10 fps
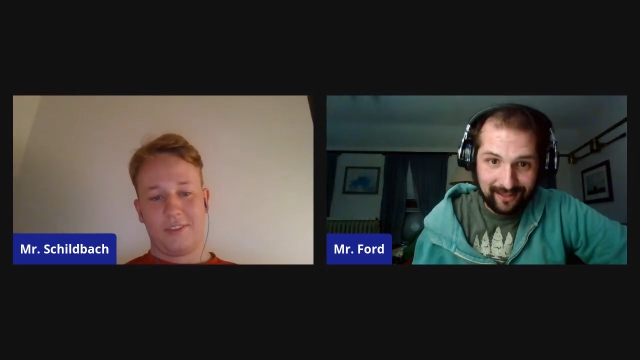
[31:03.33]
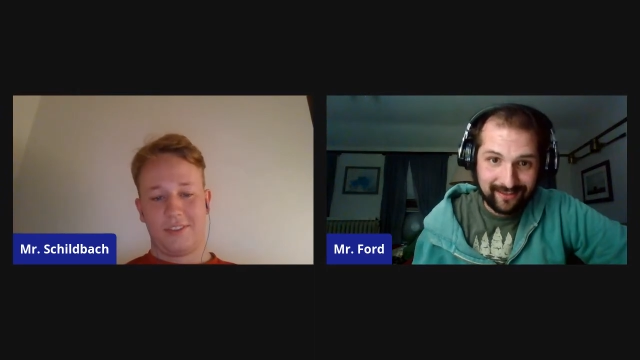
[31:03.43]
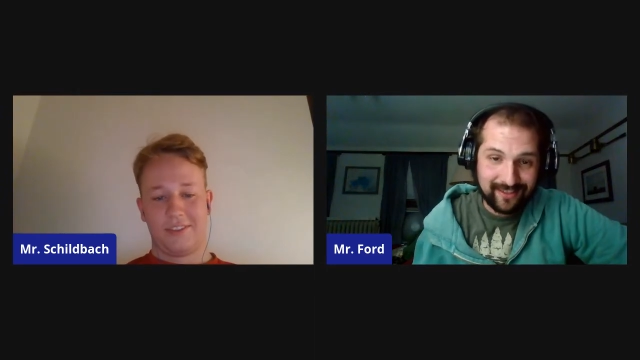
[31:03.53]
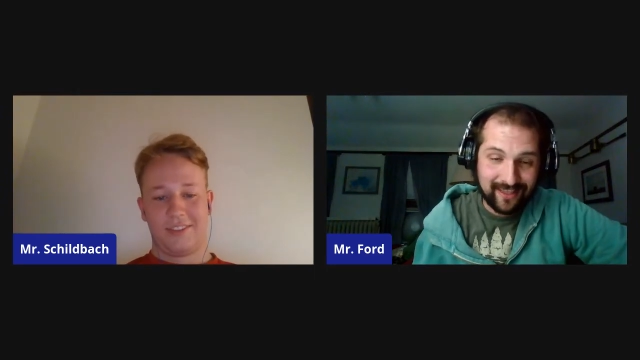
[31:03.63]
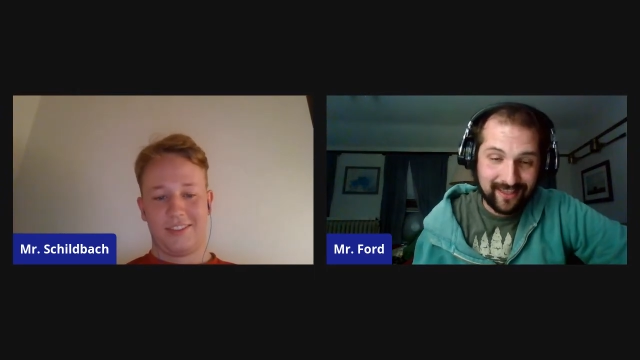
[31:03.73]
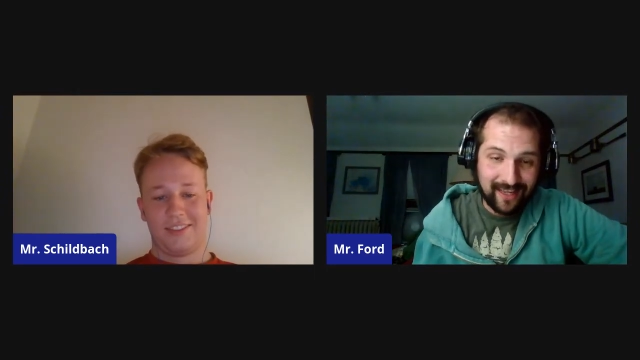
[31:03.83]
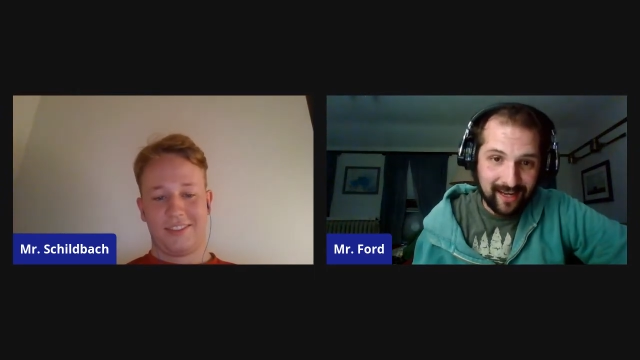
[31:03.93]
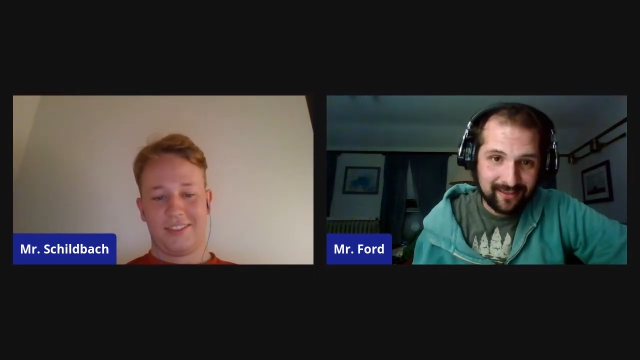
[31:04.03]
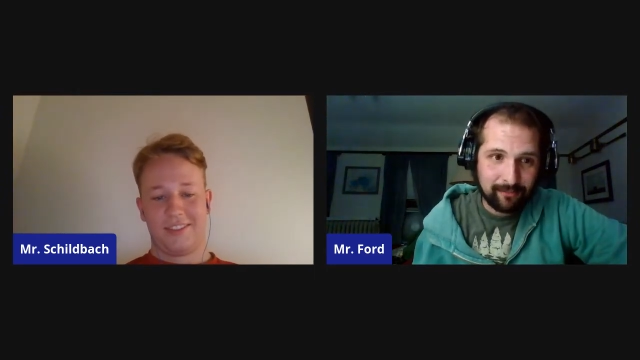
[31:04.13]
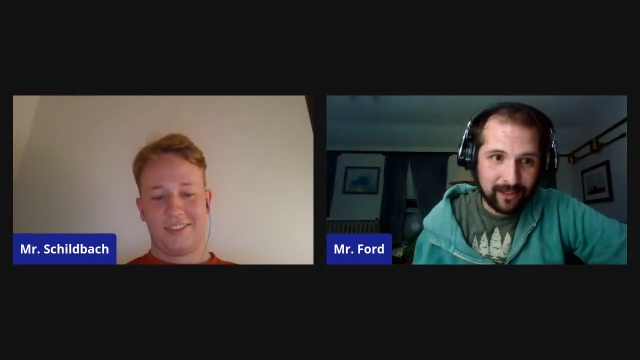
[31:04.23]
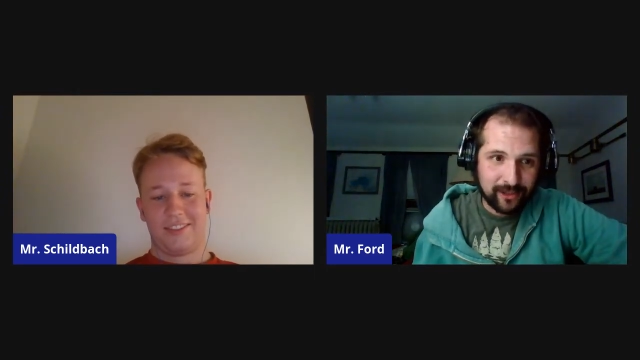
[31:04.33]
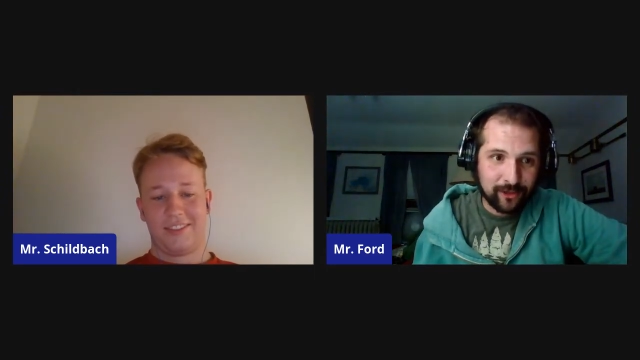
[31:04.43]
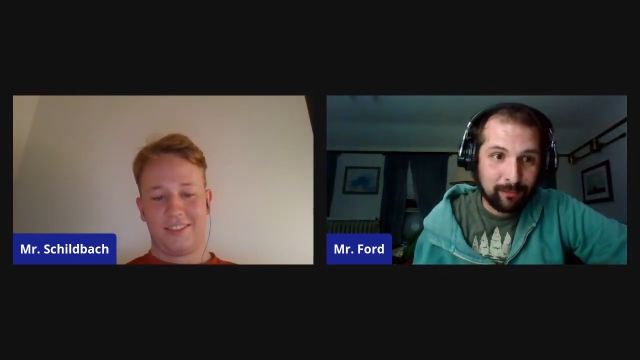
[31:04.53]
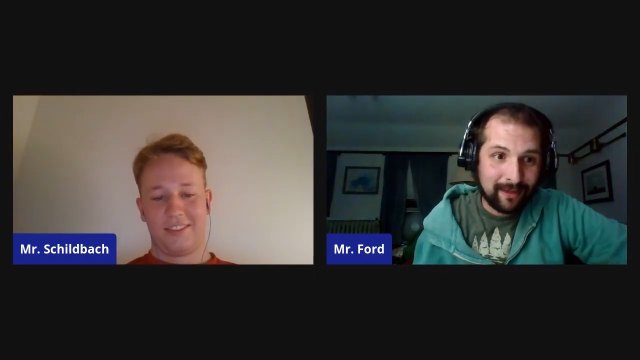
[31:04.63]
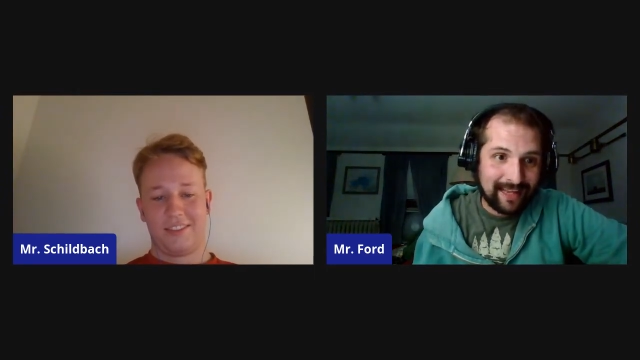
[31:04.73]
Speaker 1: socks in my shoes. My
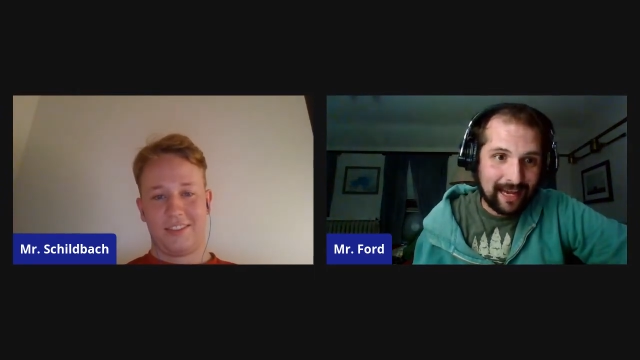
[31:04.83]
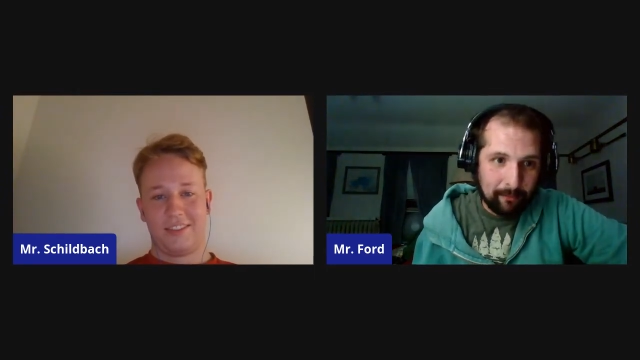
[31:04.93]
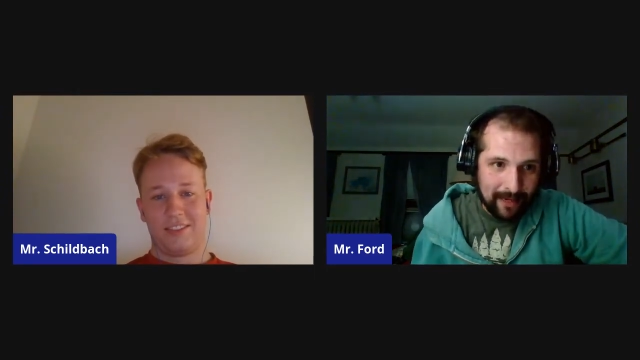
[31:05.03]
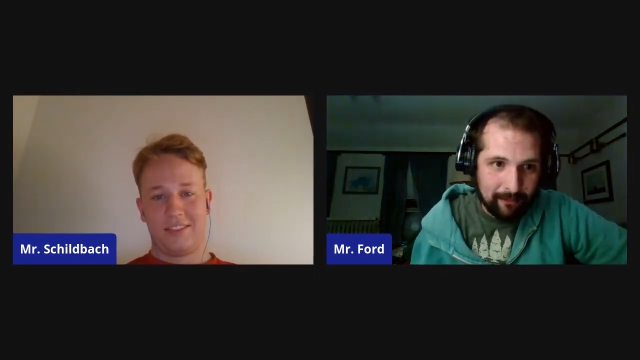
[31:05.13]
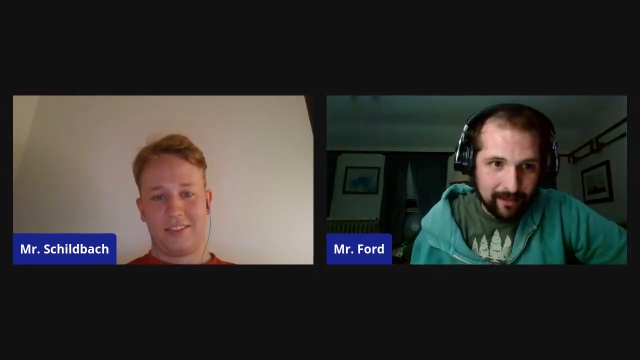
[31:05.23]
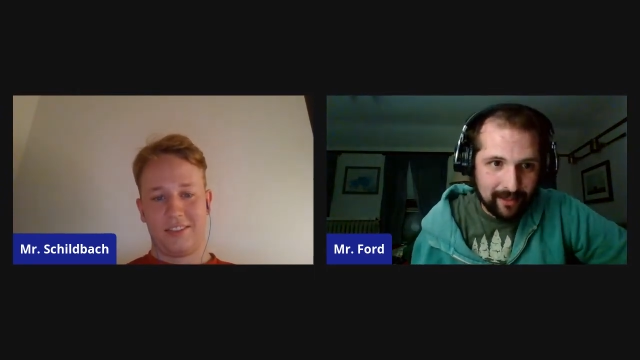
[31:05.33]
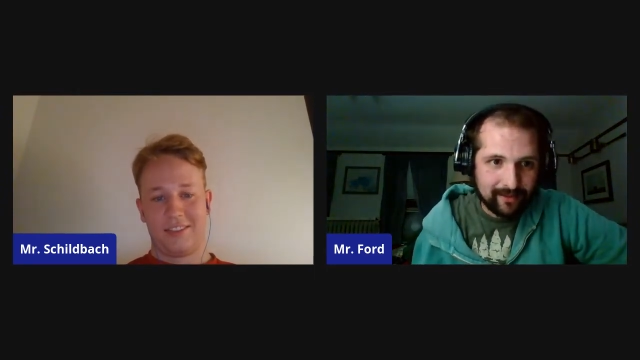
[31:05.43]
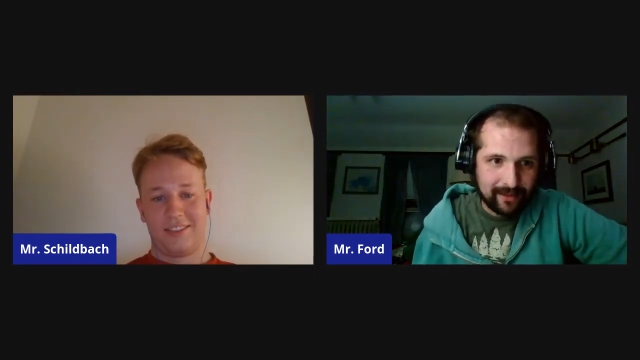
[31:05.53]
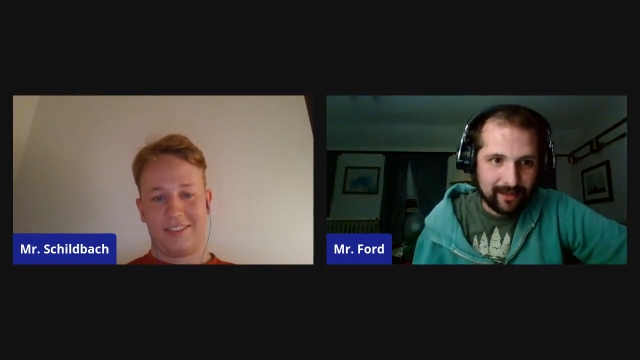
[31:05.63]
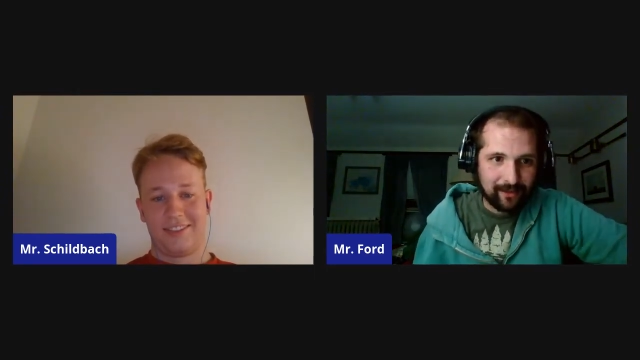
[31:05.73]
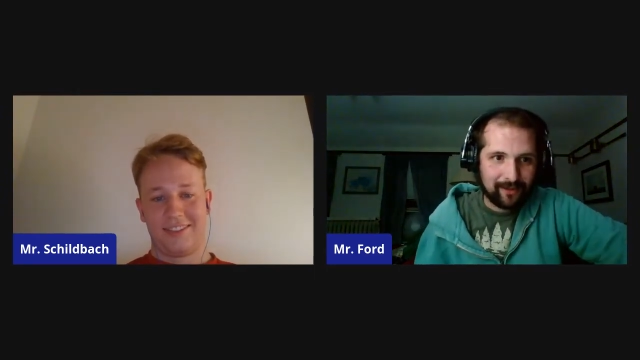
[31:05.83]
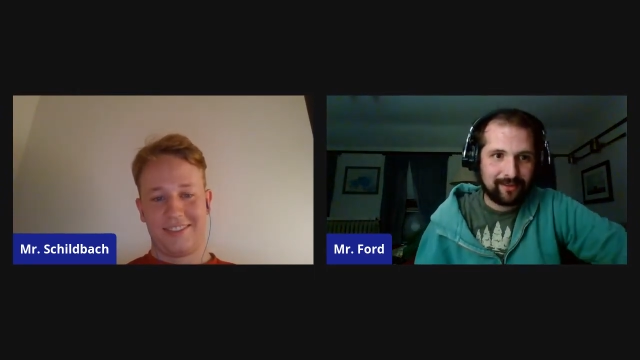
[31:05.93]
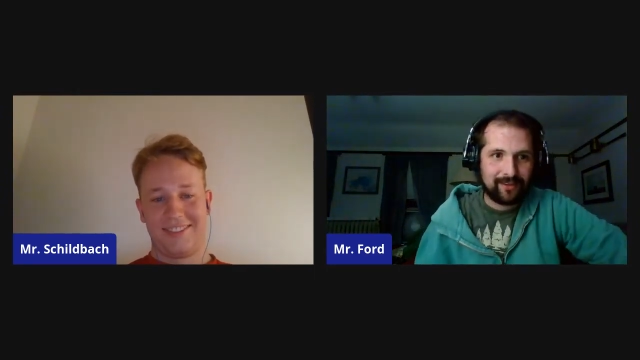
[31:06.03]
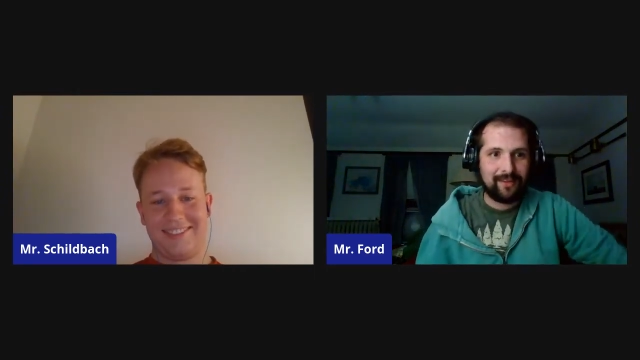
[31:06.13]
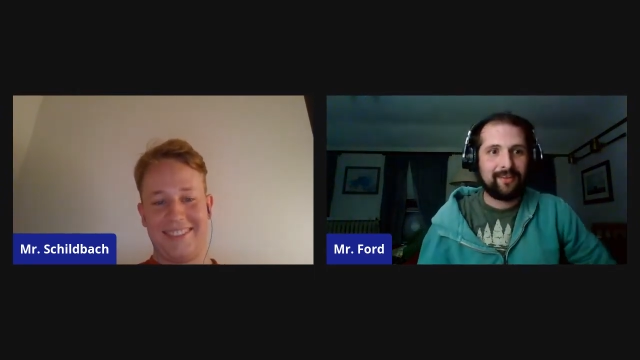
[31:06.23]
dad made me to get onto
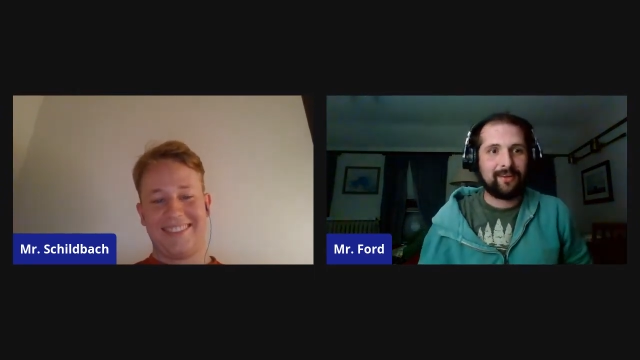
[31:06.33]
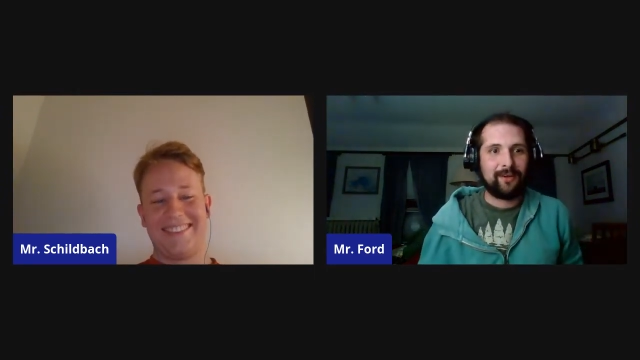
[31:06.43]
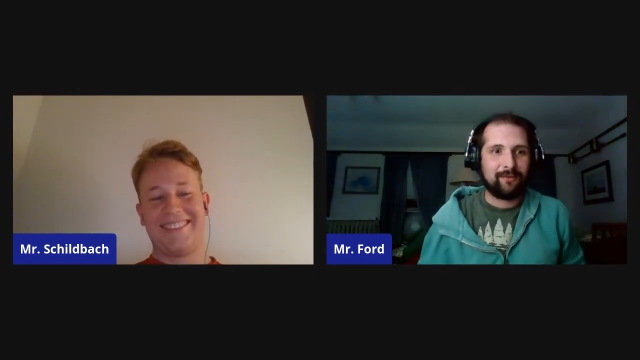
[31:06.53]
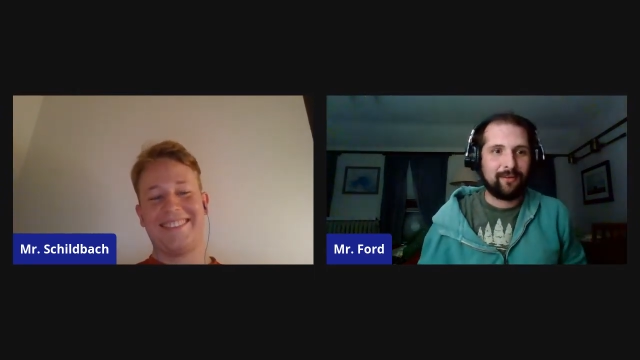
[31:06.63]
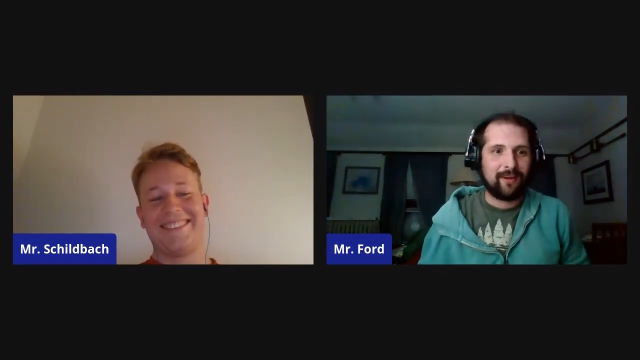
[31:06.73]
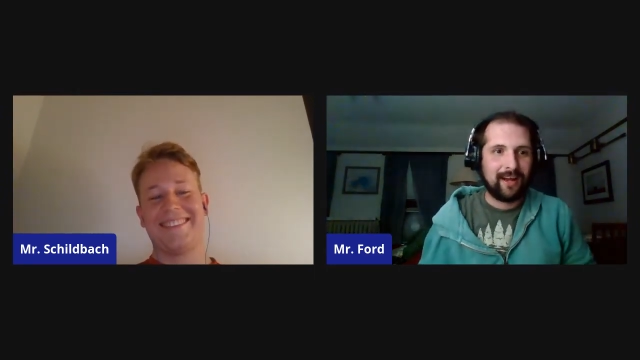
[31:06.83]
certain rides at